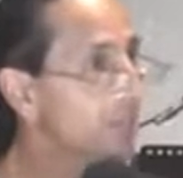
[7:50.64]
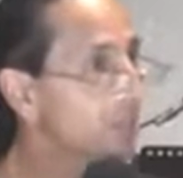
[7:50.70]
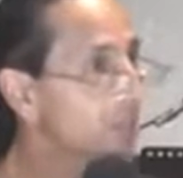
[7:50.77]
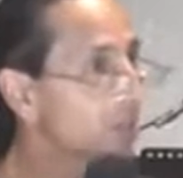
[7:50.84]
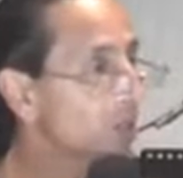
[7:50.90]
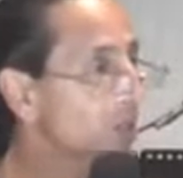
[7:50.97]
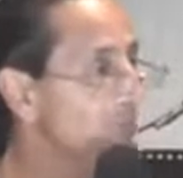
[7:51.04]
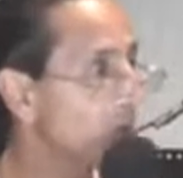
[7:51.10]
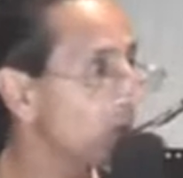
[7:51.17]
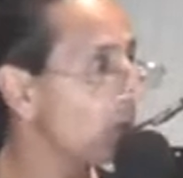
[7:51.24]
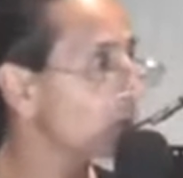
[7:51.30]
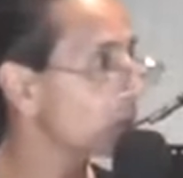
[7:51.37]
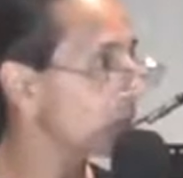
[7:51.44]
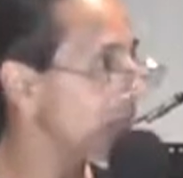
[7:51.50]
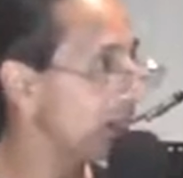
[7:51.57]
And he's going to
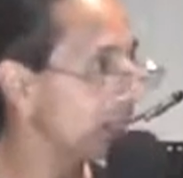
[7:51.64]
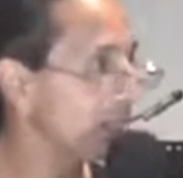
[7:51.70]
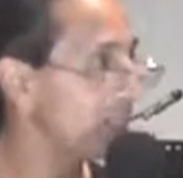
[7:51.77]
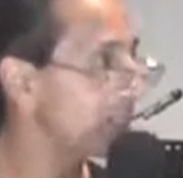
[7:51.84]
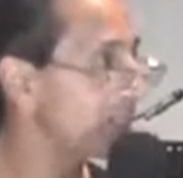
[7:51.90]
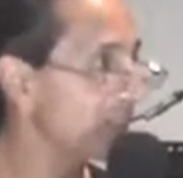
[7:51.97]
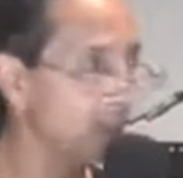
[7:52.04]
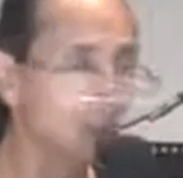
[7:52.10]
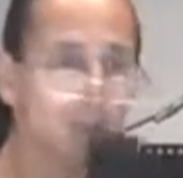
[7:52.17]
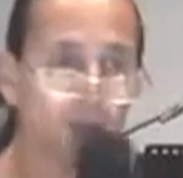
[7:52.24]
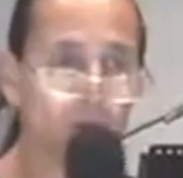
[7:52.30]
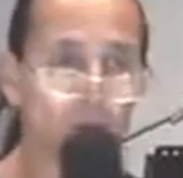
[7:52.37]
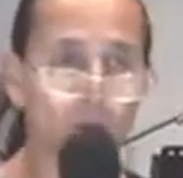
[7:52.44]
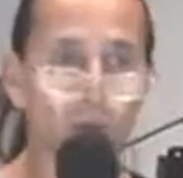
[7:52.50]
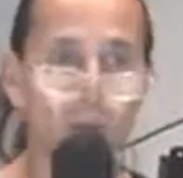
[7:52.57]
impose anything
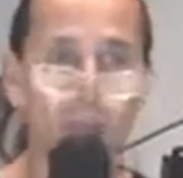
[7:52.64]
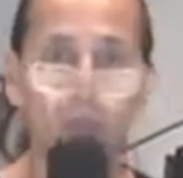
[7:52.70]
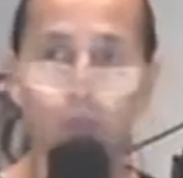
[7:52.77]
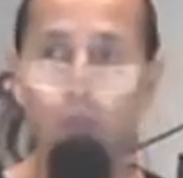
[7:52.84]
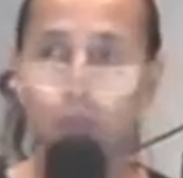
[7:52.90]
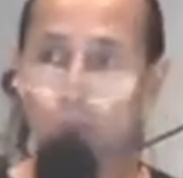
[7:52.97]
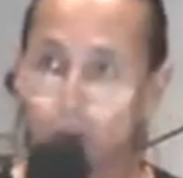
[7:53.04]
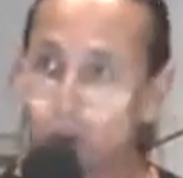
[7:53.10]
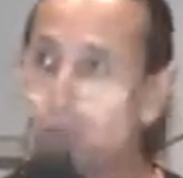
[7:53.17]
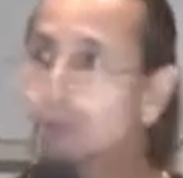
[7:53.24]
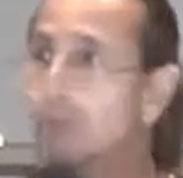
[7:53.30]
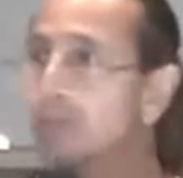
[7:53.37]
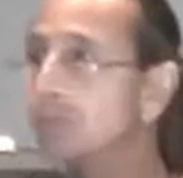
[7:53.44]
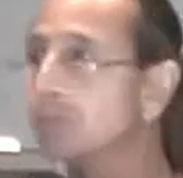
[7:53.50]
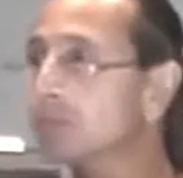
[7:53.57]
that you try to
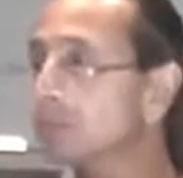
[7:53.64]
do.